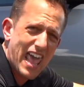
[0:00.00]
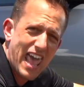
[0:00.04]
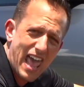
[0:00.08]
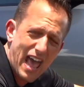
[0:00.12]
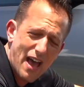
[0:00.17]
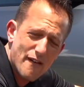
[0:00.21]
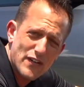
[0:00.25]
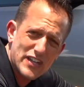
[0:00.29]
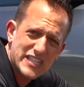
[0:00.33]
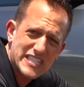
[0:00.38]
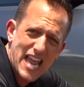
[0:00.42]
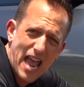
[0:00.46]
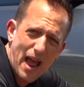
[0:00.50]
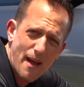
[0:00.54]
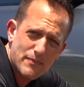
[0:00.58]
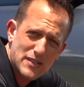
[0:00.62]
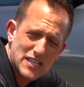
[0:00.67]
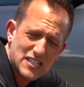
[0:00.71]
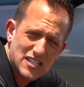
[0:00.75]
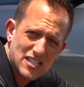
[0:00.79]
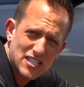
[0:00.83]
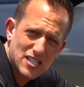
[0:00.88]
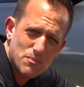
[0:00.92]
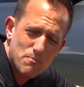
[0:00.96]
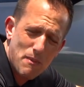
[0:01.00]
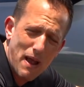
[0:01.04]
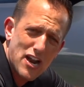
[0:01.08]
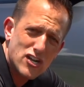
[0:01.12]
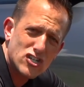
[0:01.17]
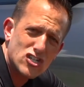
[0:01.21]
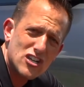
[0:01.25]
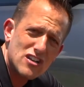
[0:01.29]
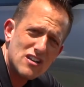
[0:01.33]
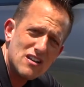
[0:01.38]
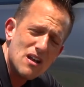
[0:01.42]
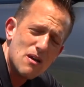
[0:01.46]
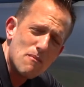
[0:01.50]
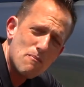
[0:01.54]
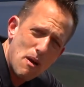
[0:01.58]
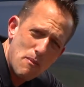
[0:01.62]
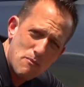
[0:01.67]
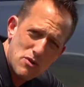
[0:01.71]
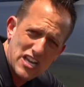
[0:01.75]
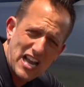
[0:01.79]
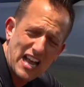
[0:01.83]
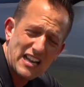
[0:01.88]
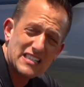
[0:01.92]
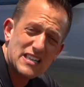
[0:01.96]
have adaptive suspension.
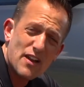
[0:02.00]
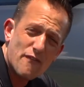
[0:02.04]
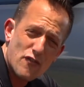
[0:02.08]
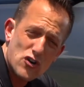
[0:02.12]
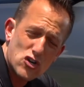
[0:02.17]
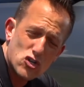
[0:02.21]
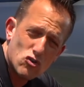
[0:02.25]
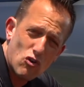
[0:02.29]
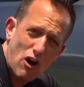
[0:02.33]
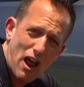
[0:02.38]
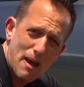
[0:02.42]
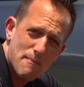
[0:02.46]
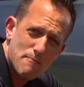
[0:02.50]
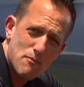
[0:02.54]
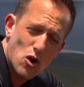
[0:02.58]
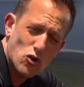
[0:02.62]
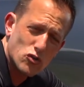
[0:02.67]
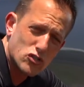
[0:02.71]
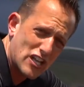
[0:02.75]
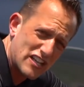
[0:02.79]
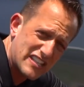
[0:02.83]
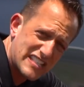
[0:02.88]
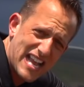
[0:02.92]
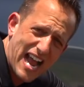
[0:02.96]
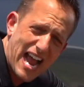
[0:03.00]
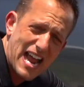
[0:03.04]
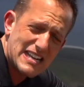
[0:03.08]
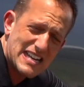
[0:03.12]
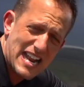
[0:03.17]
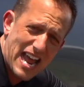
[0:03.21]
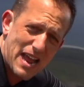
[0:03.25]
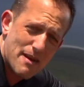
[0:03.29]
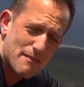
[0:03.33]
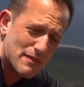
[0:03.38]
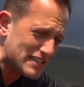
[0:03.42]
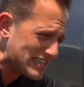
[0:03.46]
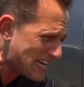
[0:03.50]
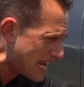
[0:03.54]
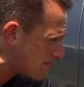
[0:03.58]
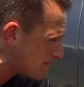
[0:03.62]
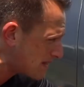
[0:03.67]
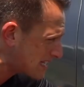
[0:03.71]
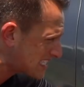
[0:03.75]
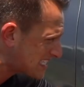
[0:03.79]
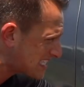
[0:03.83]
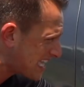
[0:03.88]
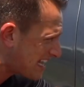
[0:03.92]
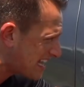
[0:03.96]
Remember, you got different drive modes, a
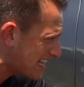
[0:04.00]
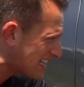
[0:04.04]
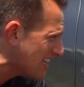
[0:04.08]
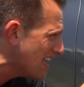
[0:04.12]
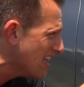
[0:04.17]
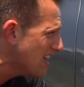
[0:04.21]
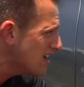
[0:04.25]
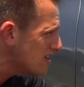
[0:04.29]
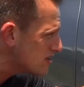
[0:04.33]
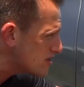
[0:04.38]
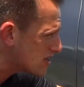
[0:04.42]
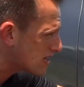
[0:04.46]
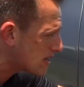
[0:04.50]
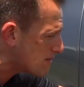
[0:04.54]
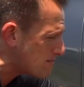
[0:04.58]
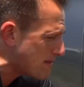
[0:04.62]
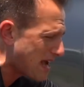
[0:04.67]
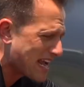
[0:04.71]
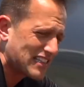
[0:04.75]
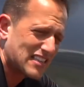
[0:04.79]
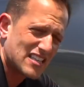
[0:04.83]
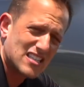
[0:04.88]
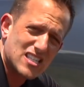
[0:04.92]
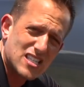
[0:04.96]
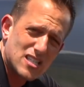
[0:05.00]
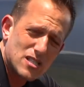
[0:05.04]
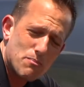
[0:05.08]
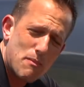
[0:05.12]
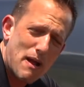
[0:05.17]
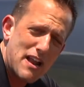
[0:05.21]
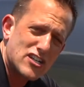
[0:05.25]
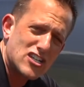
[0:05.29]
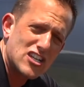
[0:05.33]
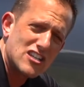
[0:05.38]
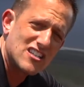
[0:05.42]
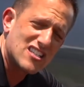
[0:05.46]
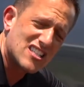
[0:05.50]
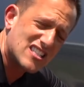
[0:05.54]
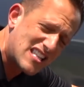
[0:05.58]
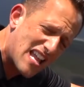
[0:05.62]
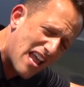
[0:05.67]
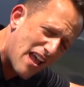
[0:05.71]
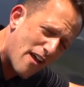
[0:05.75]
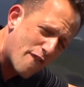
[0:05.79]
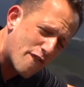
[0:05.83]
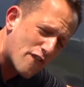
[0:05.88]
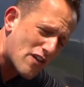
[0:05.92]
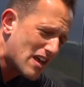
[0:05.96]
dynamic setting. You can make the suspension
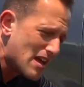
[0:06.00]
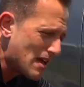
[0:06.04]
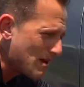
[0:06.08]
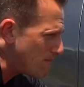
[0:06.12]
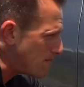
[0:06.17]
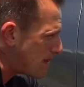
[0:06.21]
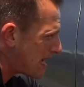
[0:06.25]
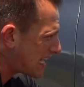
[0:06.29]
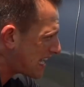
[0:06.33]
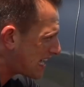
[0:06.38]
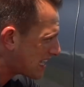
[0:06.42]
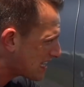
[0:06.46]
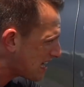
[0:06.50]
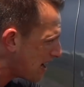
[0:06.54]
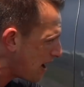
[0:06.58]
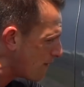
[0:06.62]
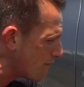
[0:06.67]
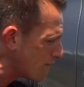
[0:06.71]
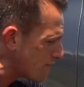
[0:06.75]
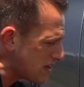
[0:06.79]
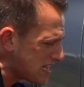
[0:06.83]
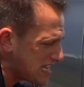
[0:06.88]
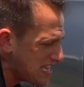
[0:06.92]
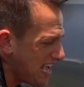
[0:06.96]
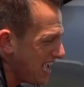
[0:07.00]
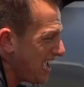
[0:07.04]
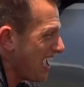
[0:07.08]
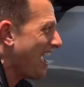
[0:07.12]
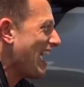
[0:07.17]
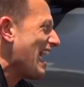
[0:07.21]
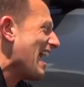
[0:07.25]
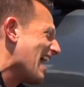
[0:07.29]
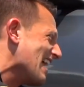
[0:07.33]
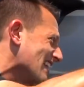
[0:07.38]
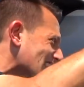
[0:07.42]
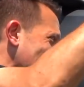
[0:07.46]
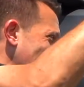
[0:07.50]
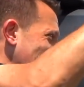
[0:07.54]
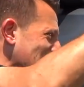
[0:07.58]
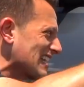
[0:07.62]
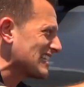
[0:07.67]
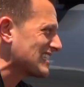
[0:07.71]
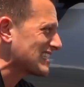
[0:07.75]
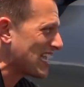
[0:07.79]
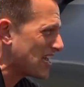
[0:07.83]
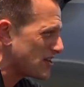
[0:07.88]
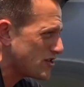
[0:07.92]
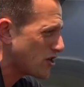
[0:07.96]
stiff, make it comfy, and like I
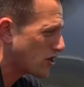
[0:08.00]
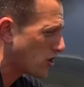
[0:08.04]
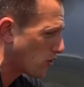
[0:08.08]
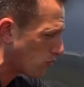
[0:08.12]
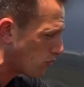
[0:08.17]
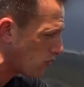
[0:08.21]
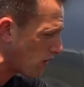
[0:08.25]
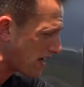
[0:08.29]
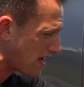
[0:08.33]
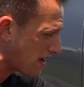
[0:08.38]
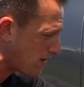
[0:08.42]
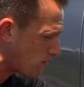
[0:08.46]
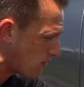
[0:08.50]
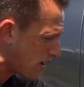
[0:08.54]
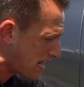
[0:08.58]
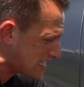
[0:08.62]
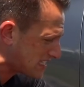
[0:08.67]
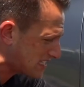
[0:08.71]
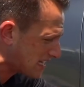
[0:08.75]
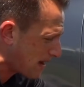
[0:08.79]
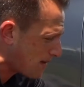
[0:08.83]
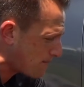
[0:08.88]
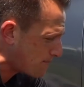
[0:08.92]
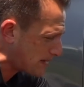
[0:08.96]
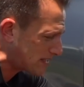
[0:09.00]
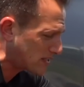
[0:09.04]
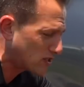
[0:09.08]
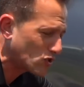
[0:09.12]
said, you could raise it up. A